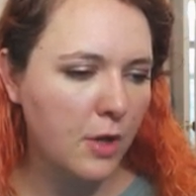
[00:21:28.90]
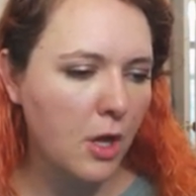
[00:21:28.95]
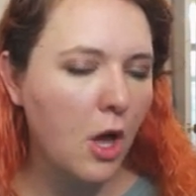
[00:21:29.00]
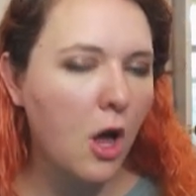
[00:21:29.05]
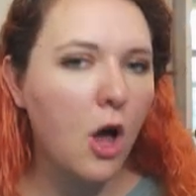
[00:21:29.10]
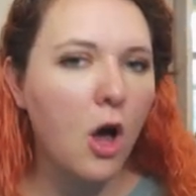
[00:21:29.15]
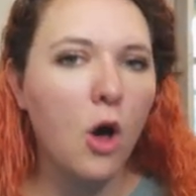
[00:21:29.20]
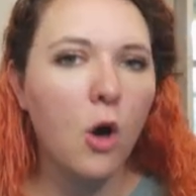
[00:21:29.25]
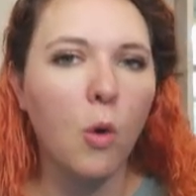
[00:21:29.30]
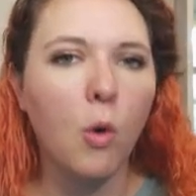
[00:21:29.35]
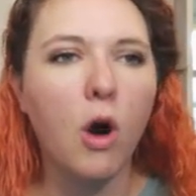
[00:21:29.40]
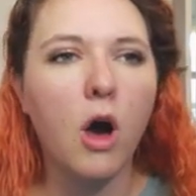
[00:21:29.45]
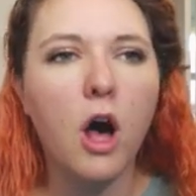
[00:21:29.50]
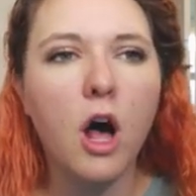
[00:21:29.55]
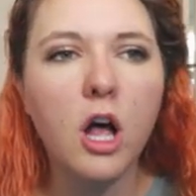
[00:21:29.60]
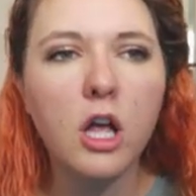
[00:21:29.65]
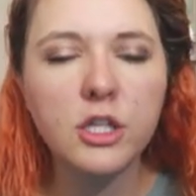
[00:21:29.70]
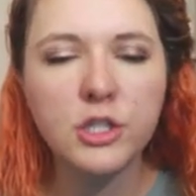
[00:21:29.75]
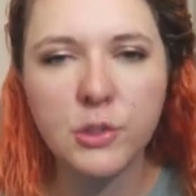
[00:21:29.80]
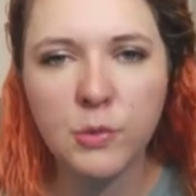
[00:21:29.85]
Oh,
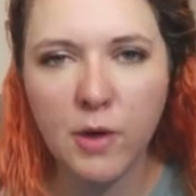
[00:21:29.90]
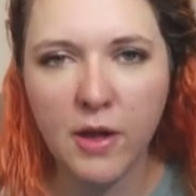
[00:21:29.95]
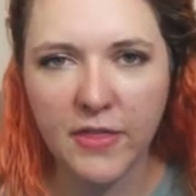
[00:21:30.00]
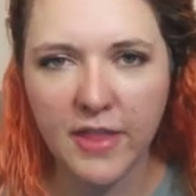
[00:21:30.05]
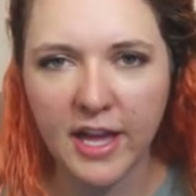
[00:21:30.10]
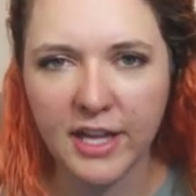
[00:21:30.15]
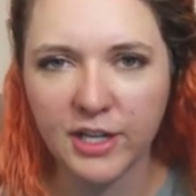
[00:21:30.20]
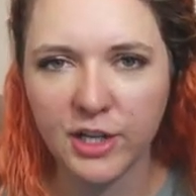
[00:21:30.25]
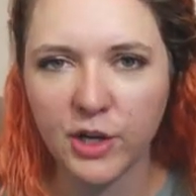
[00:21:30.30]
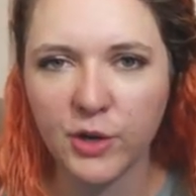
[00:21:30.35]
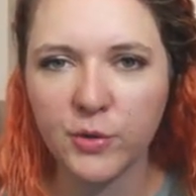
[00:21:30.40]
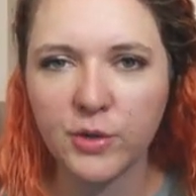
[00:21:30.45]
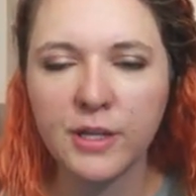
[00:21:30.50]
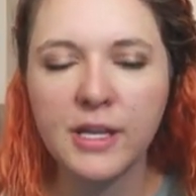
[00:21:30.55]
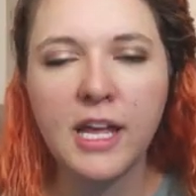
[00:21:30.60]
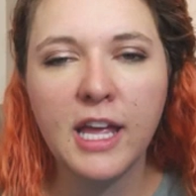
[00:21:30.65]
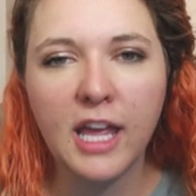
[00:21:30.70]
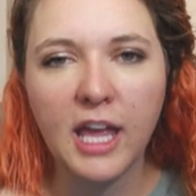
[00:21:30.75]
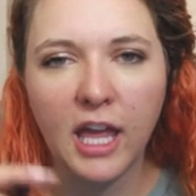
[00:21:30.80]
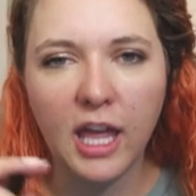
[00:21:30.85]
also on that note,
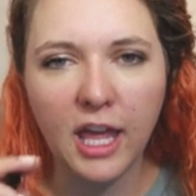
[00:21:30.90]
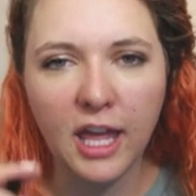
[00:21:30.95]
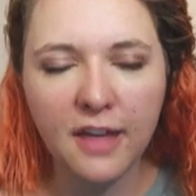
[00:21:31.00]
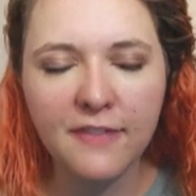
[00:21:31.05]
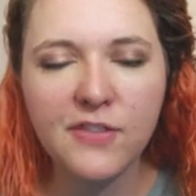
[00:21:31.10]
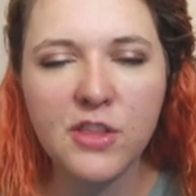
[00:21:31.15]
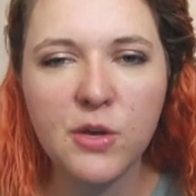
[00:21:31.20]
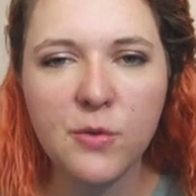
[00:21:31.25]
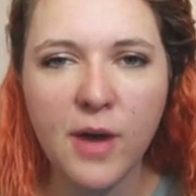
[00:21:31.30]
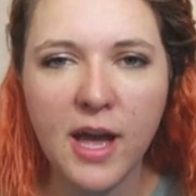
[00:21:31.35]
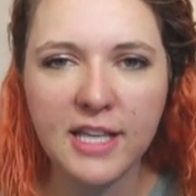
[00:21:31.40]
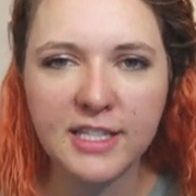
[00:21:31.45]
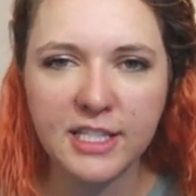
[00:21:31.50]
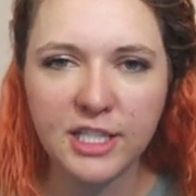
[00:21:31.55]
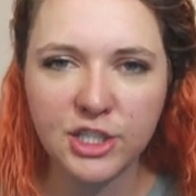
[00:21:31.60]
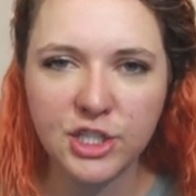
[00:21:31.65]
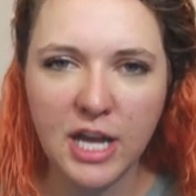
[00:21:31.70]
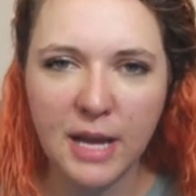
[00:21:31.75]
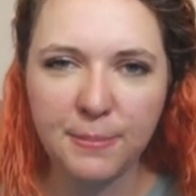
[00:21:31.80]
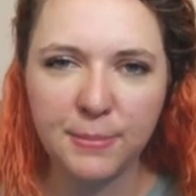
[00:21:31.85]
if you ask a
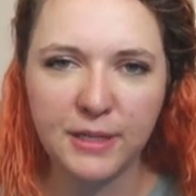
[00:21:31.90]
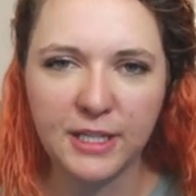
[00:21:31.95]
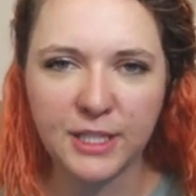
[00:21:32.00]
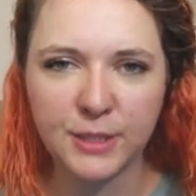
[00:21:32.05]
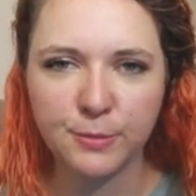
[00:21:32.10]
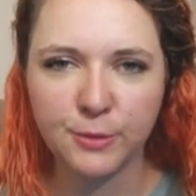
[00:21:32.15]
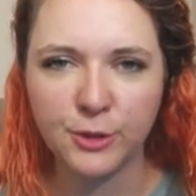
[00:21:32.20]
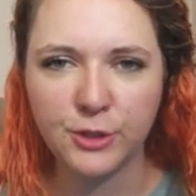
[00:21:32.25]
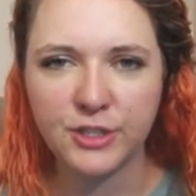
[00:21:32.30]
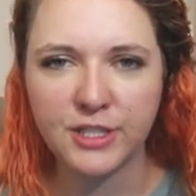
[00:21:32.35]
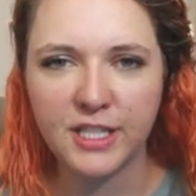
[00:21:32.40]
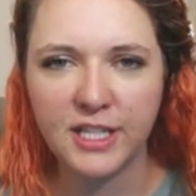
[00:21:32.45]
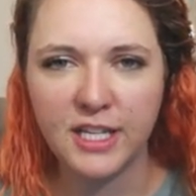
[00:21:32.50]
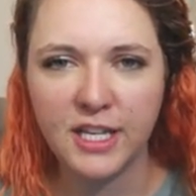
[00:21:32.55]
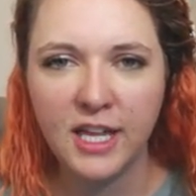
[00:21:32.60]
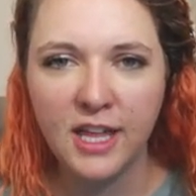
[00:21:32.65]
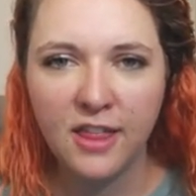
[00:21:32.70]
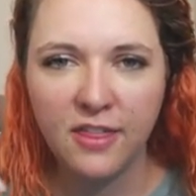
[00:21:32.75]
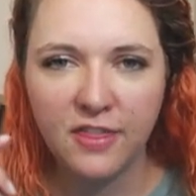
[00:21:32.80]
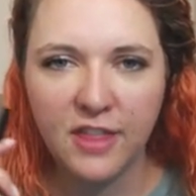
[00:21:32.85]
Japanese person,
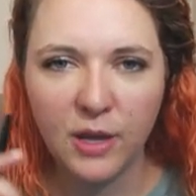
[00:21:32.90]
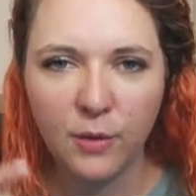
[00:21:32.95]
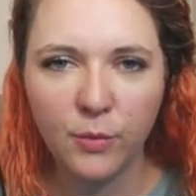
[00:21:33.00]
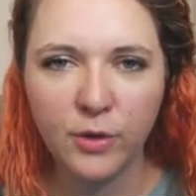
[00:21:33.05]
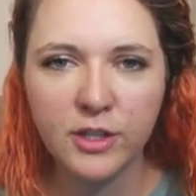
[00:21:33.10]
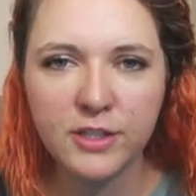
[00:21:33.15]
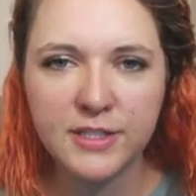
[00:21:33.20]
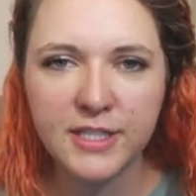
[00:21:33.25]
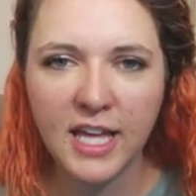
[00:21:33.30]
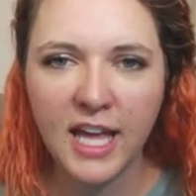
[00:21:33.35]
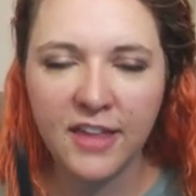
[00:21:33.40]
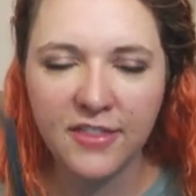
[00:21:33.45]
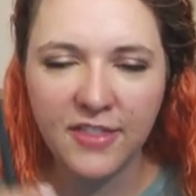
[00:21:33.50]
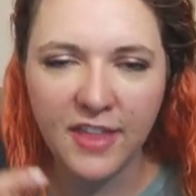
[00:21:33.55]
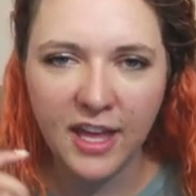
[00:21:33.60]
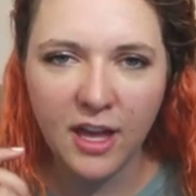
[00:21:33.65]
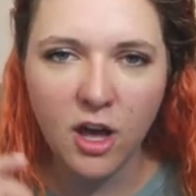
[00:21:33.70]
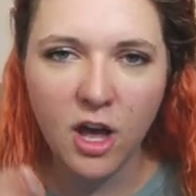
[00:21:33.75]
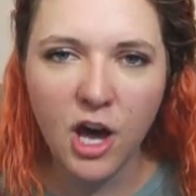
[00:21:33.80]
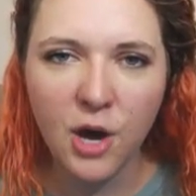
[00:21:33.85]
they will say they
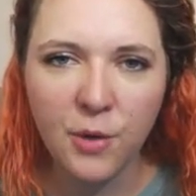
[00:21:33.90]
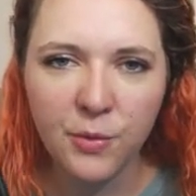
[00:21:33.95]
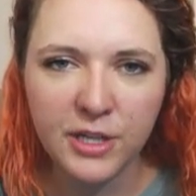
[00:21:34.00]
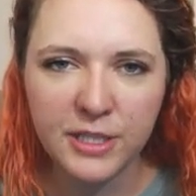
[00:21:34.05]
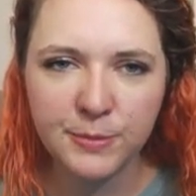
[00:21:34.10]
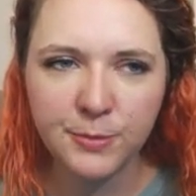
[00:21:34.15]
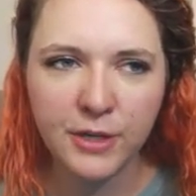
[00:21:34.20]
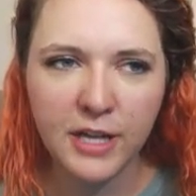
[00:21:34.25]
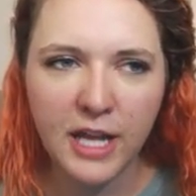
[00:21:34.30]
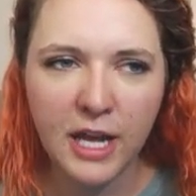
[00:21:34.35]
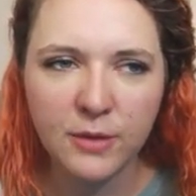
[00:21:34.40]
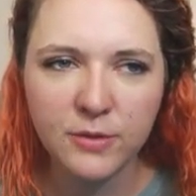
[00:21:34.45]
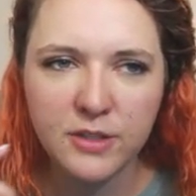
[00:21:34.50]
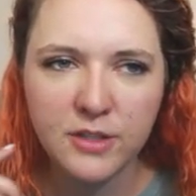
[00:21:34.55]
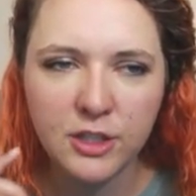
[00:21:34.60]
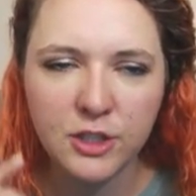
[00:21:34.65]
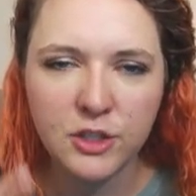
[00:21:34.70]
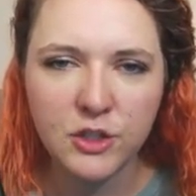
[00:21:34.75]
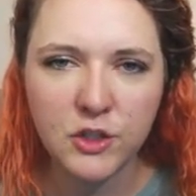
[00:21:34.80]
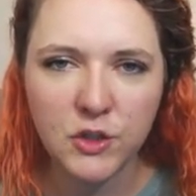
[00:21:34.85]
always pronounce
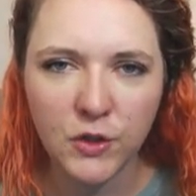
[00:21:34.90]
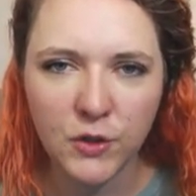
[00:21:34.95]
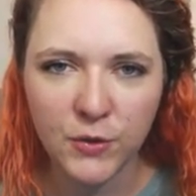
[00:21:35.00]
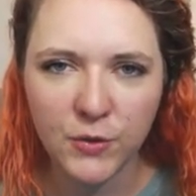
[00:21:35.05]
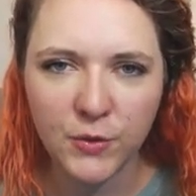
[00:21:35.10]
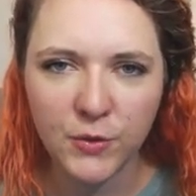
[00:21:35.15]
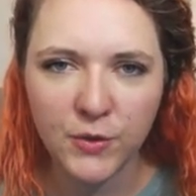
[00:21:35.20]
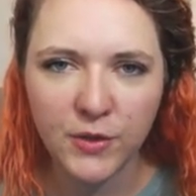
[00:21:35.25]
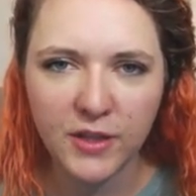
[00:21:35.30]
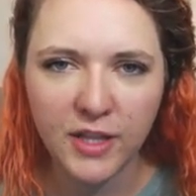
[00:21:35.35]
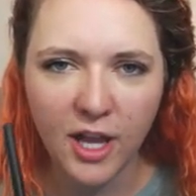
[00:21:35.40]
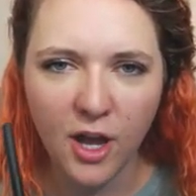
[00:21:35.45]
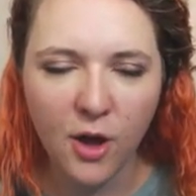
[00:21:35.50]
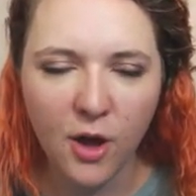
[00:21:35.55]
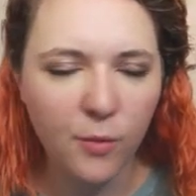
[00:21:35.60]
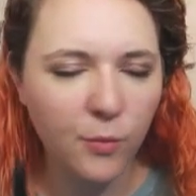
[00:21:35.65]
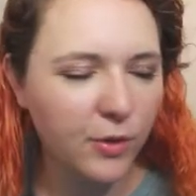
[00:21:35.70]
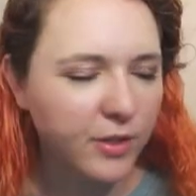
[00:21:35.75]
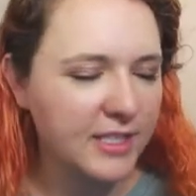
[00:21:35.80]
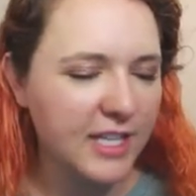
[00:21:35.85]
the su. They
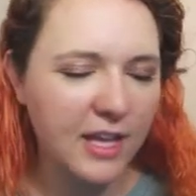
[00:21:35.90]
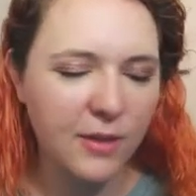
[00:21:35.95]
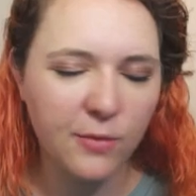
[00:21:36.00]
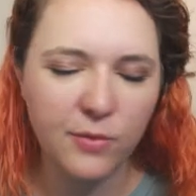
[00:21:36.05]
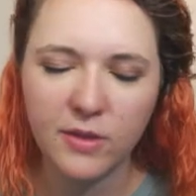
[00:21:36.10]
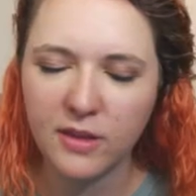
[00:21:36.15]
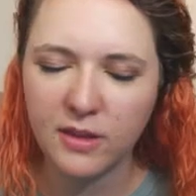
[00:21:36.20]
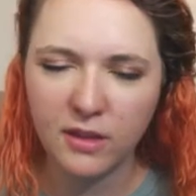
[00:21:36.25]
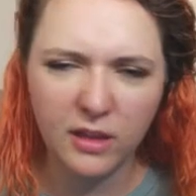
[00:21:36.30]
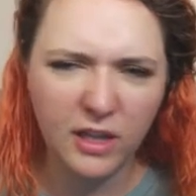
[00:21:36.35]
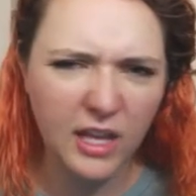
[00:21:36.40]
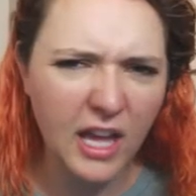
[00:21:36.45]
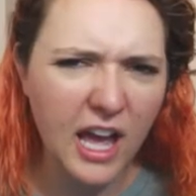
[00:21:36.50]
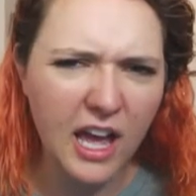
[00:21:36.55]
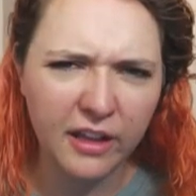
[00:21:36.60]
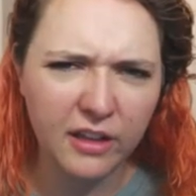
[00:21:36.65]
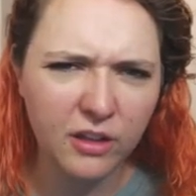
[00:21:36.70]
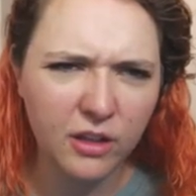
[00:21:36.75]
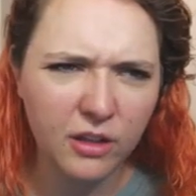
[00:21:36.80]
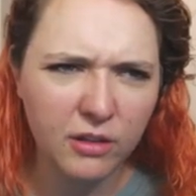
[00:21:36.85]
will say,
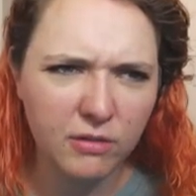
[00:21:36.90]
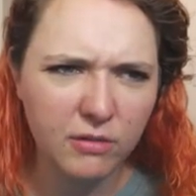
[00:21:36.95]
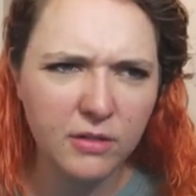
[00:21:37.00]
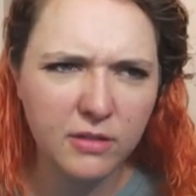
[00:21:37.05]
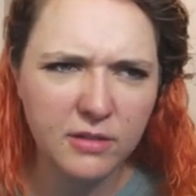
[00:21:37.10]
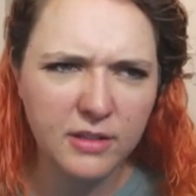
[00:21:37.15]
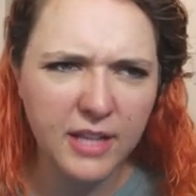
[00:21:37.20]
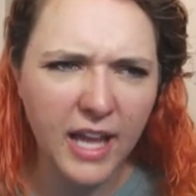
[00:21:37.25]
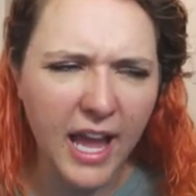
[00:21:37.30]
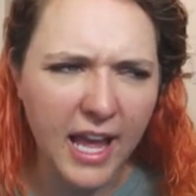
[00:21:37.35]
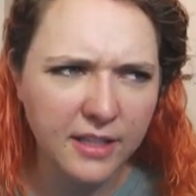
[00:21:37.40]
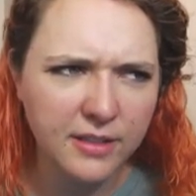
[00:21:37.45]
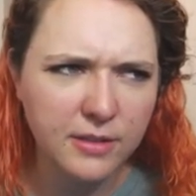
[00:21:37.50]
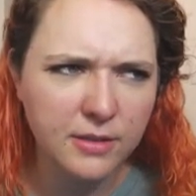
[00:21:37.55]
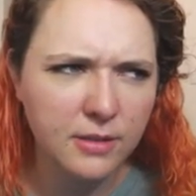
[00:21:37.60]
yeah, des.